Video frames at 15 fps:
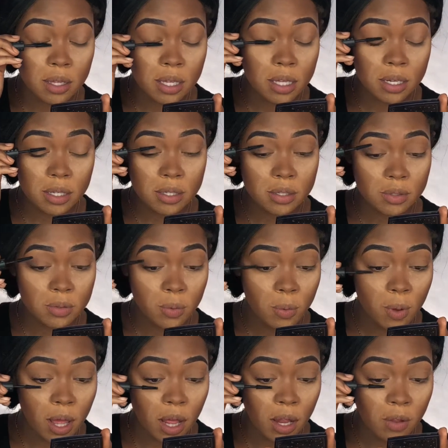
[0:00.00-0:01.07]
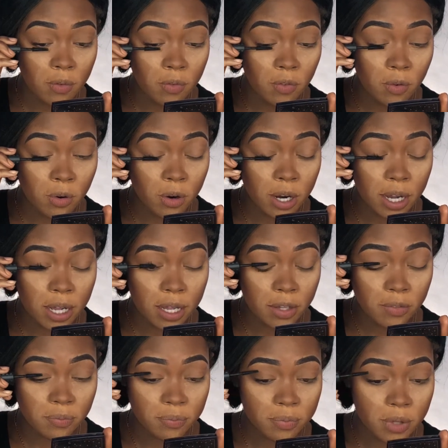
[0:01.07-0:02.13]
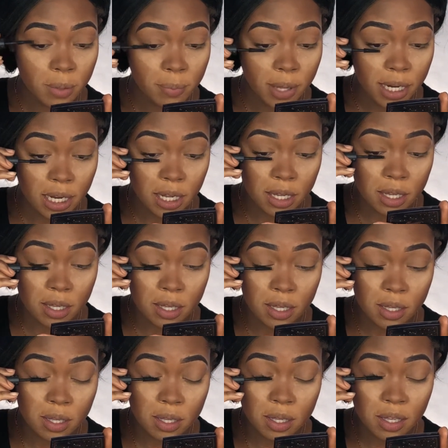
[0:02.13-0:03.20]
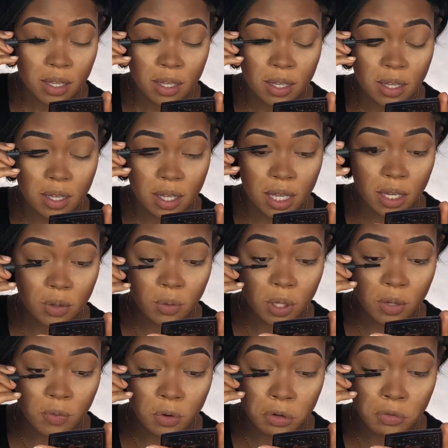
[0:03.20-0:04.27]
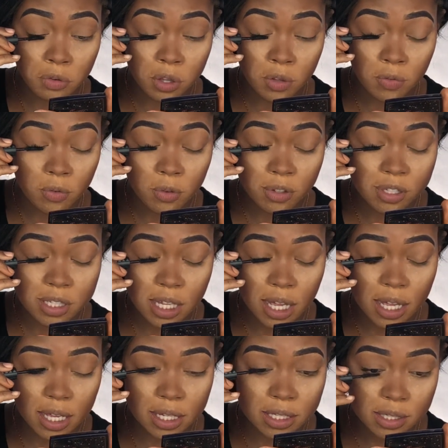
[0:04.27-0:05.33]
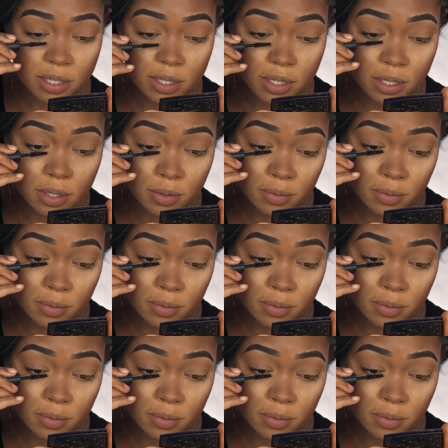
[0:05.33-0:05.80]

It is $12 for the mini and $24 for the full size.